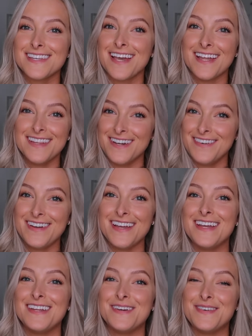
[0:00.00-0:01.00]
Hello
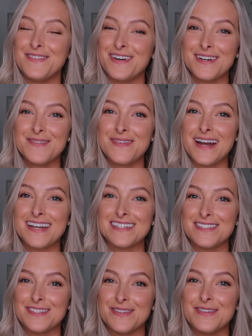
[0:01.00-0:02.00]
and welcome back
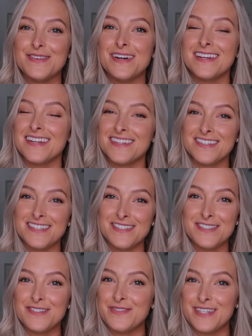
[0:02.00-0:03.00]
to another
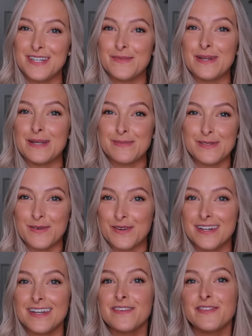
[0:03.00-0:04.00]
YouTube video. My name is
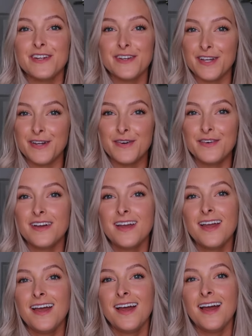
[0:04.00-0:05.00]
Lauren if you're new.
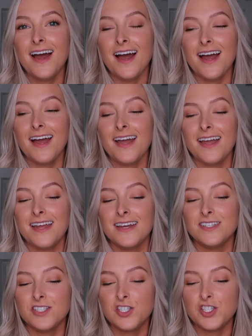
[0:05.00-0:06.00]

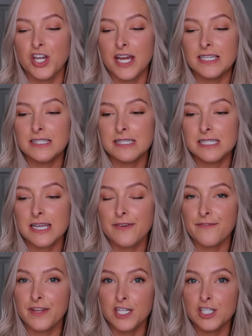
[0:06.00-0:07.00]
I just
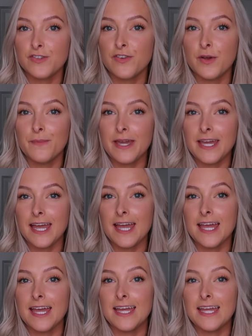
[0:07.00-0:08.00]
finished filming
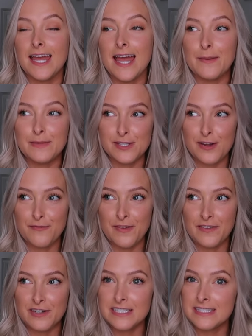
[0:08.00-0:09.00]
a Amazon
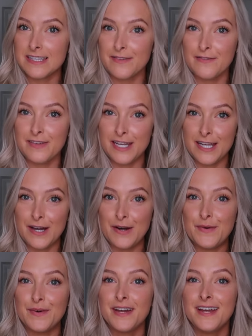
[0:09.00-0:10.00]
favorites
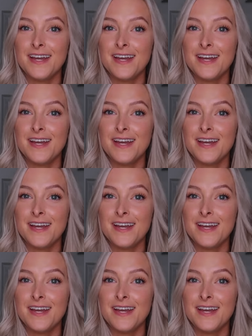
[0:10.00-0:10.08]
video.